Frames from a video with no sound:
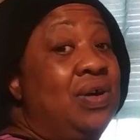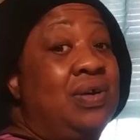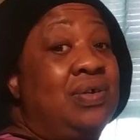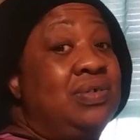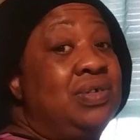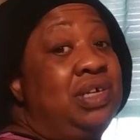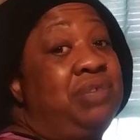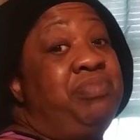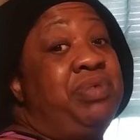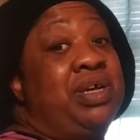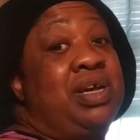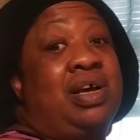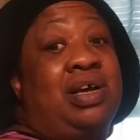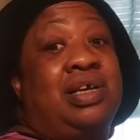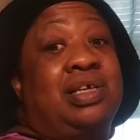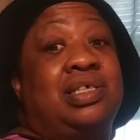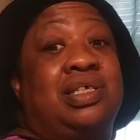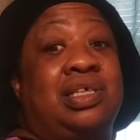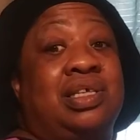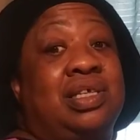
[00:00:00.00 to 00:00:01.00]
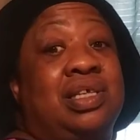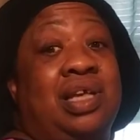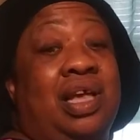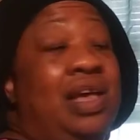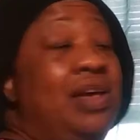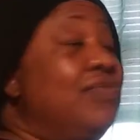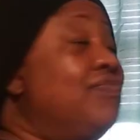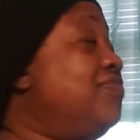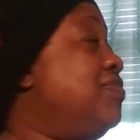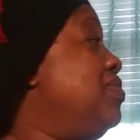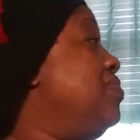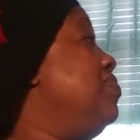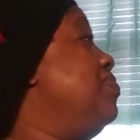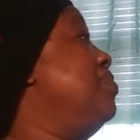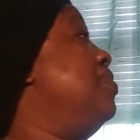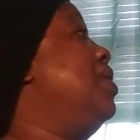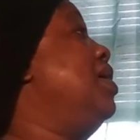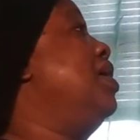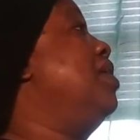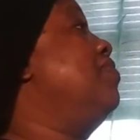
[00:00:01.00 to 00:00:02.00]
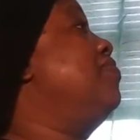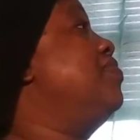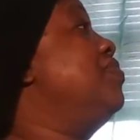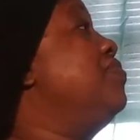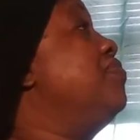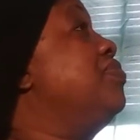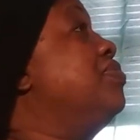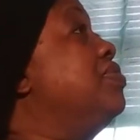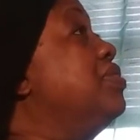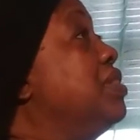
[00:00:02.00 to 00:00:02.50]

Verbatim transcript: own it because if you if you